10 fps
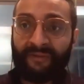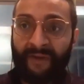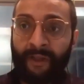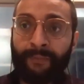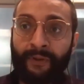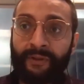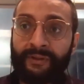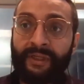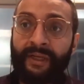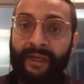
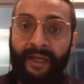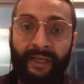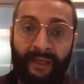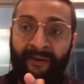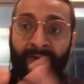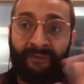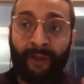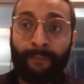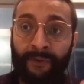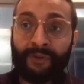developers
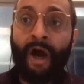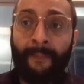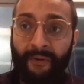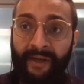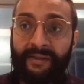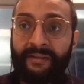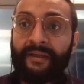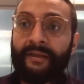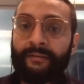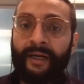operate,
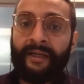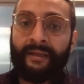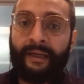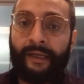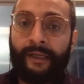right?